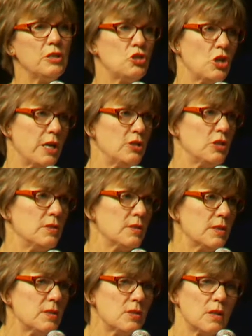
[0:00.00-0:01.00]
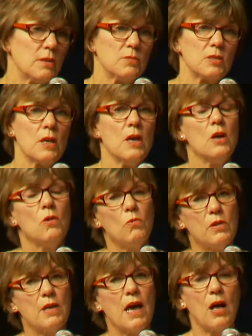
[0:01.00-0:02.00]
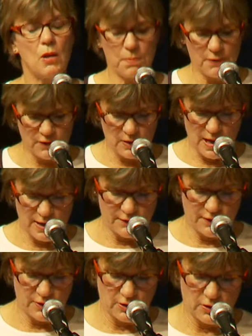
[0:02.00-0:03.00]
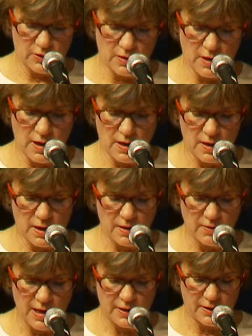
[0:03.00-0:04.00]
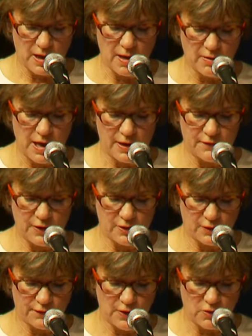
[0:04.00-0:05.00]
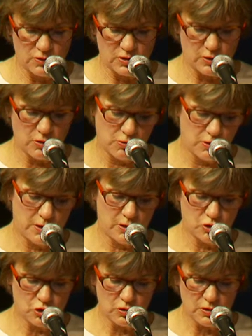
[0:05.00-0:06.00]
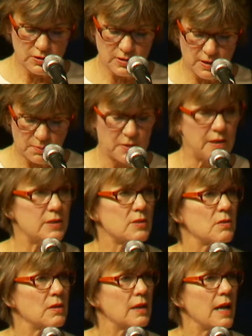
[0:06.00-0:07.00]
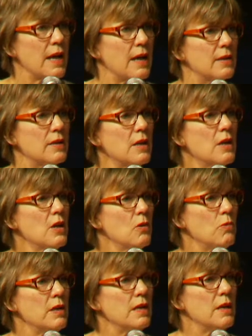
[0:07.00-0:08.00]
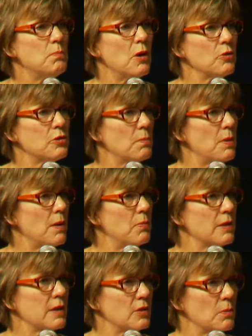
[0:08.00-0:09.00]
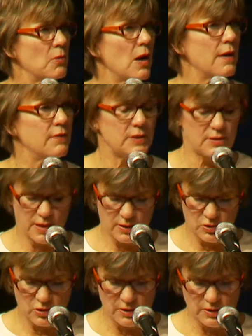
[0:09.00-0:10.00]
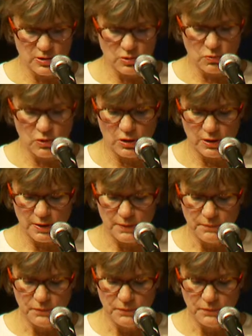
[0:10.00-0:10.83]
changing systems with the help of a lot of other folks, including insurance companies. And again, we need both the public and the private sector in this work.